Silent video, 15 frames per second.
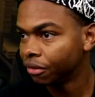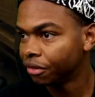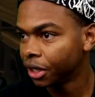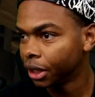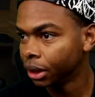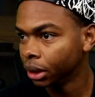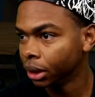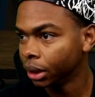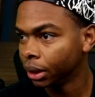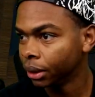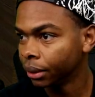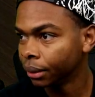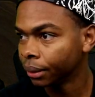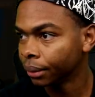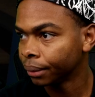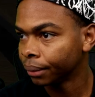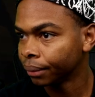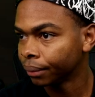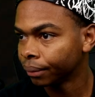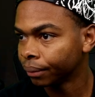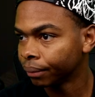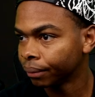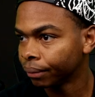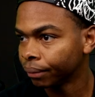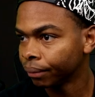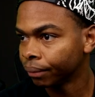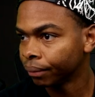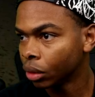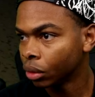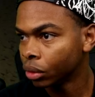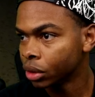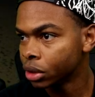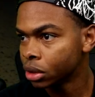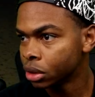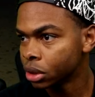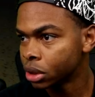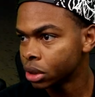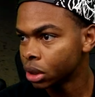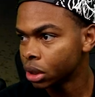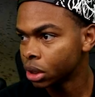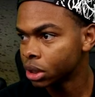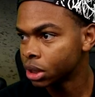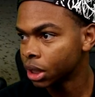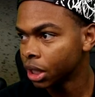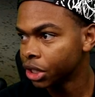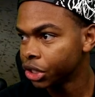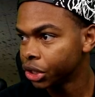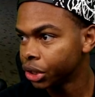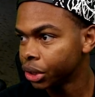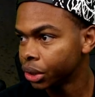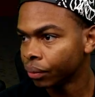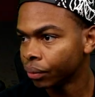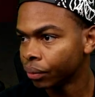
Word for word: finally. Oh, this looks sketchy.